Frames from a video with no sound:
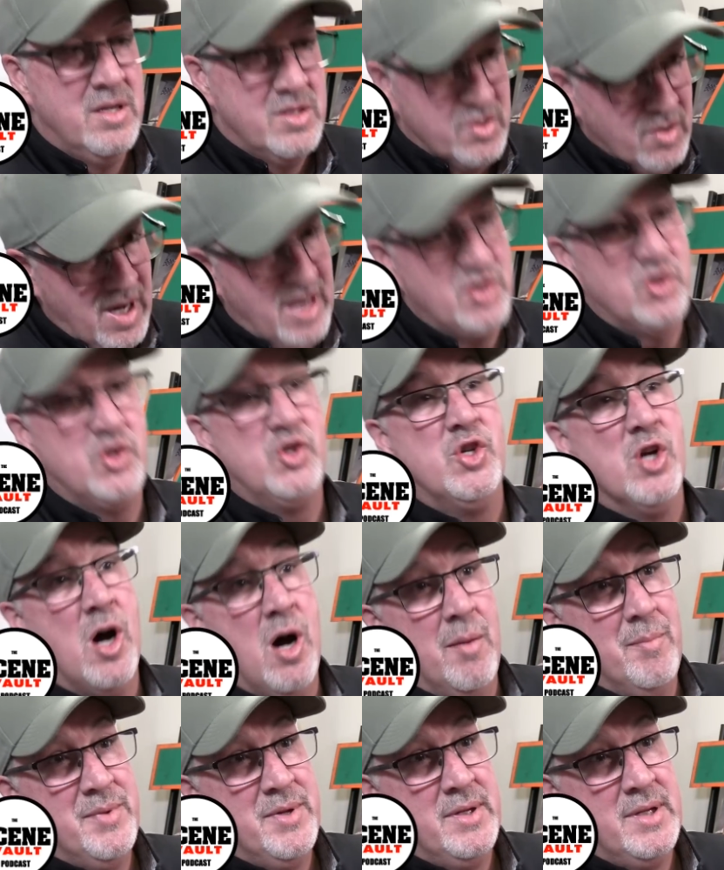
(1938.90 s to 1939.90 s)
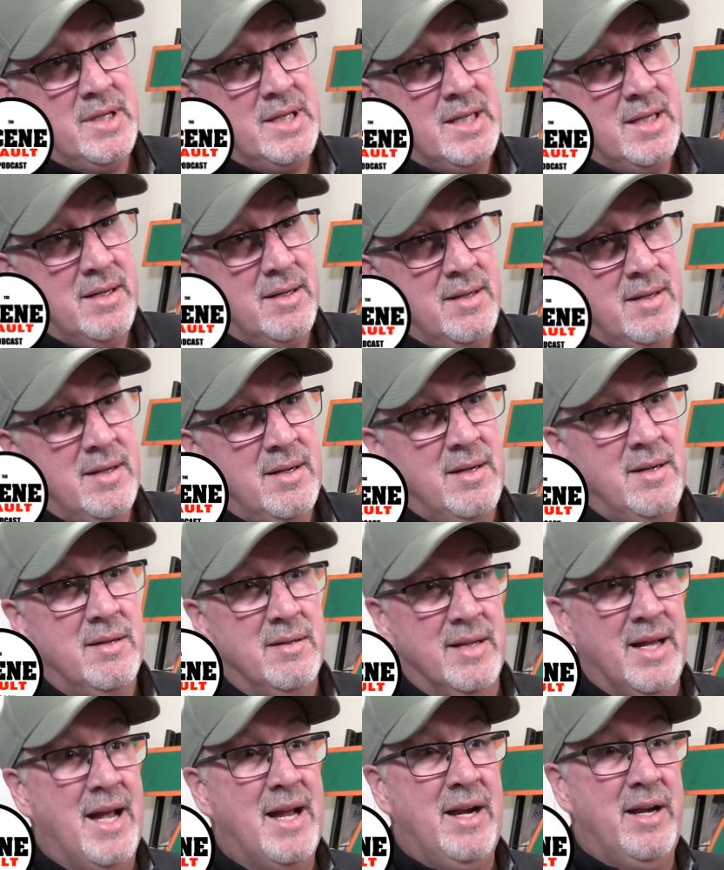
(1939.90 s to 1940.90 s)
So I jumped,
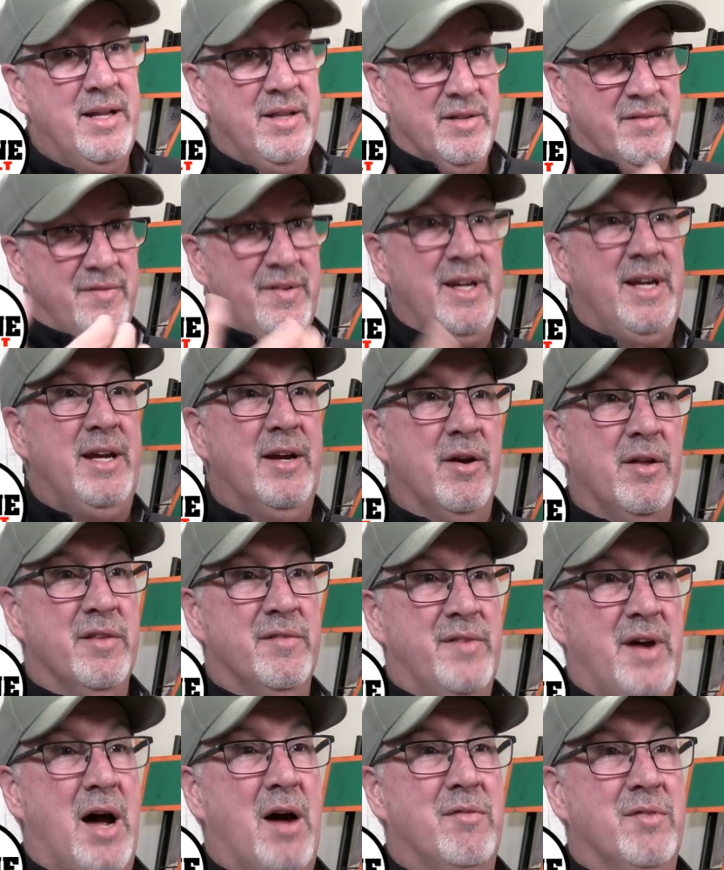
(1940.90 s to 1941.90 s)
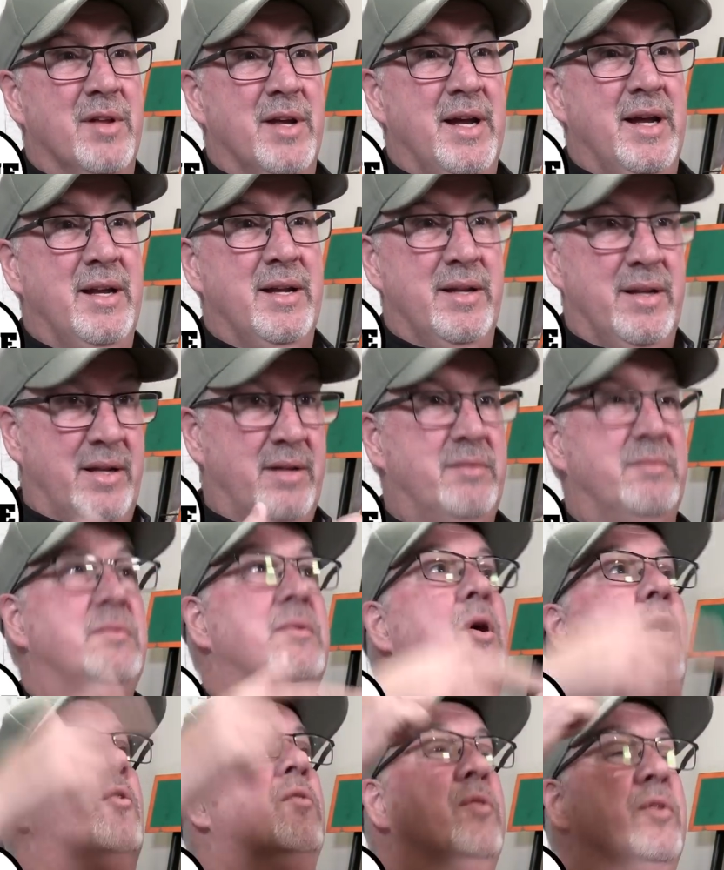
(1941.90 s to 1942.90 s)
landed in the V on the valve lane, and
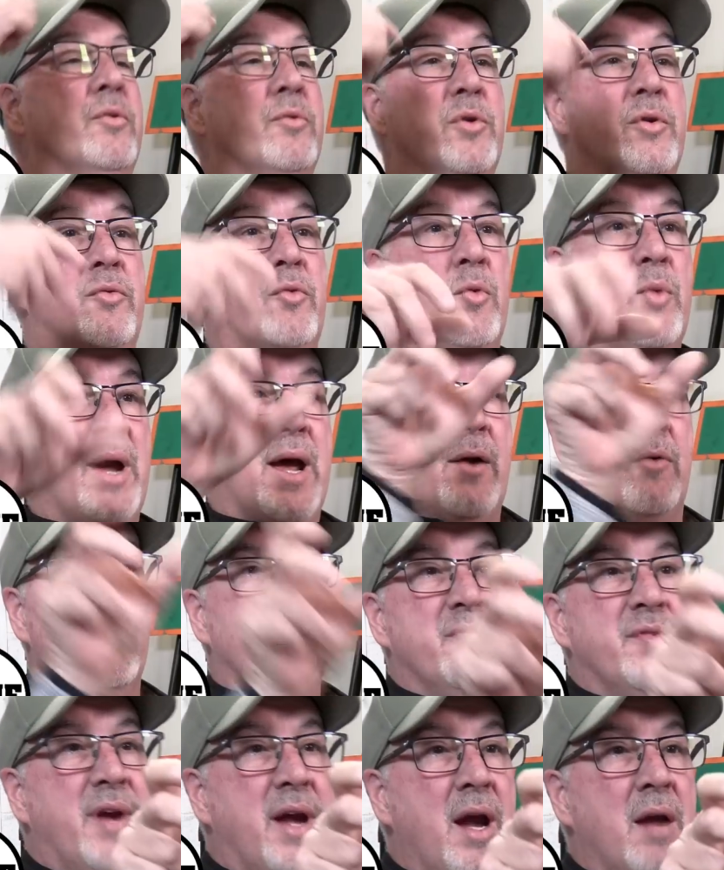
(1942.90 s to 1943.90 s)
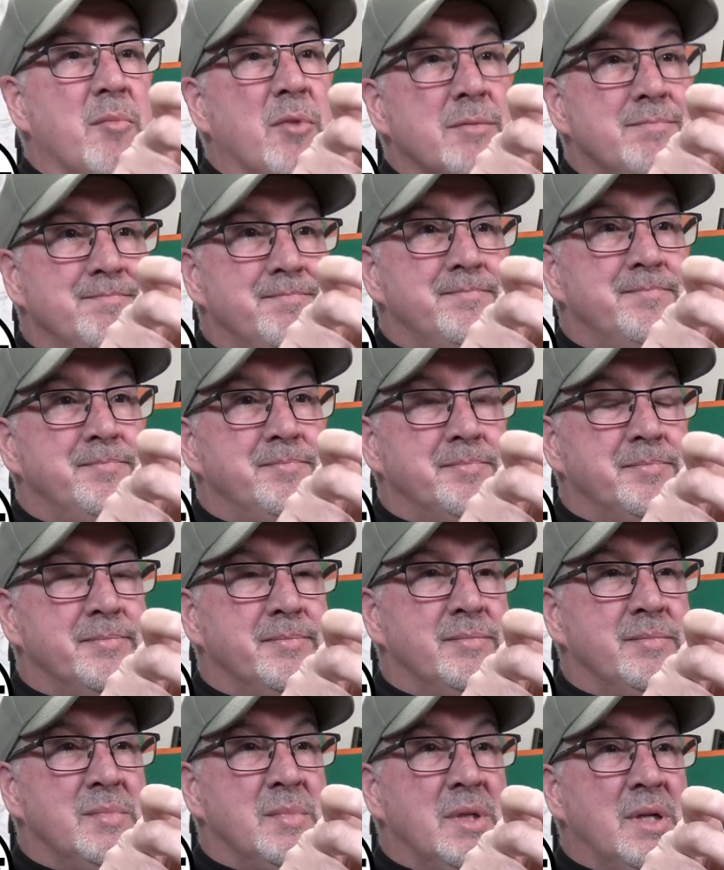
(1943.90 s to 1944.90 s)
then over the roof. Well, we had a roof camera.
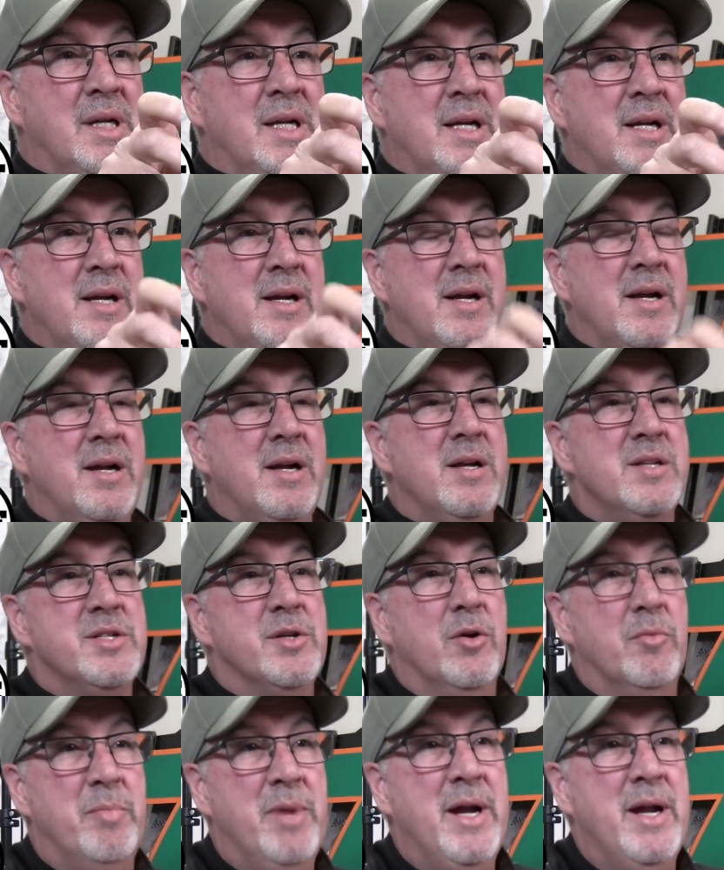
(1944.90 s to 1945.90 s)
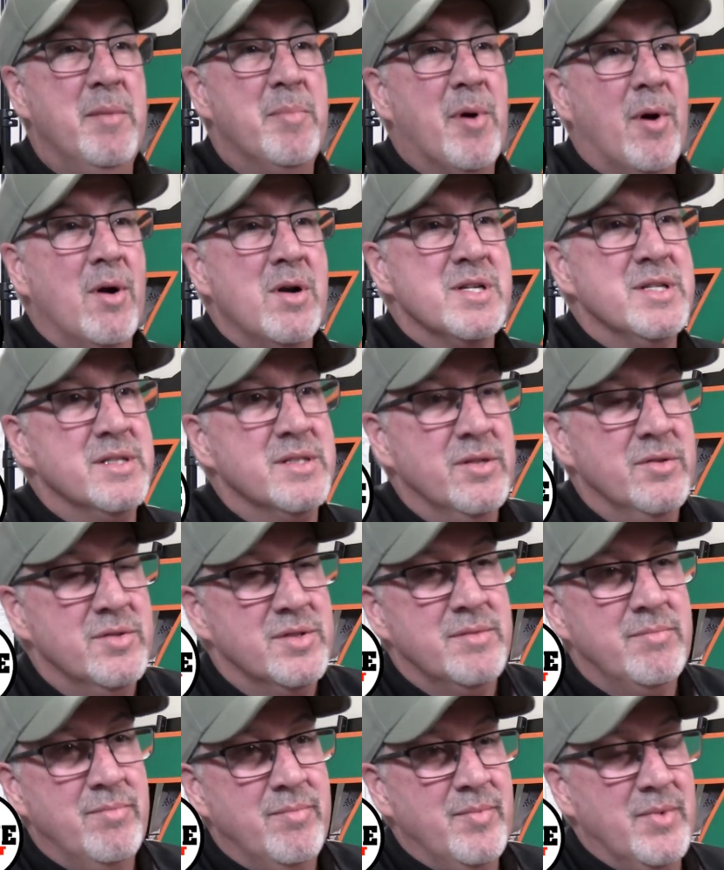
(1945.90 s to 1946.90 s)
So Benny Parsons,
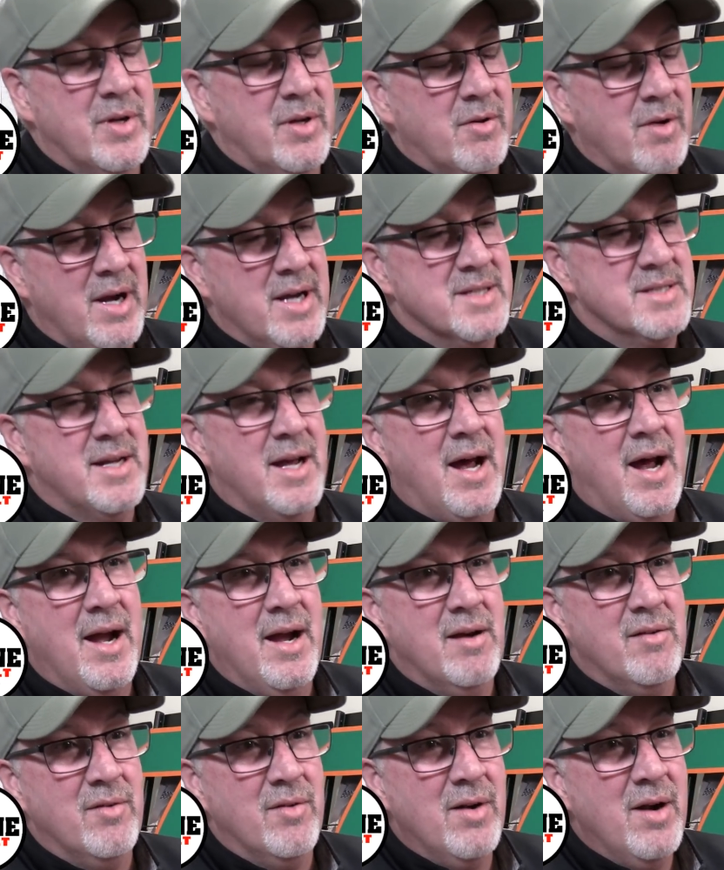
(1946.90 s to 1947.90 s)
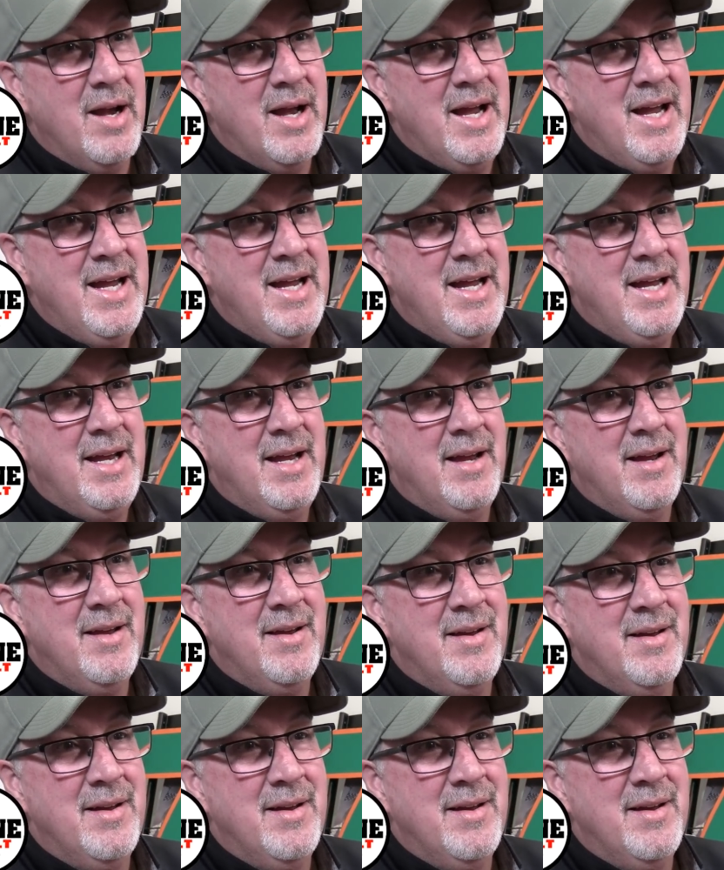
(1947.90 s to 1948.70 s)
who's the greatest guy ever, he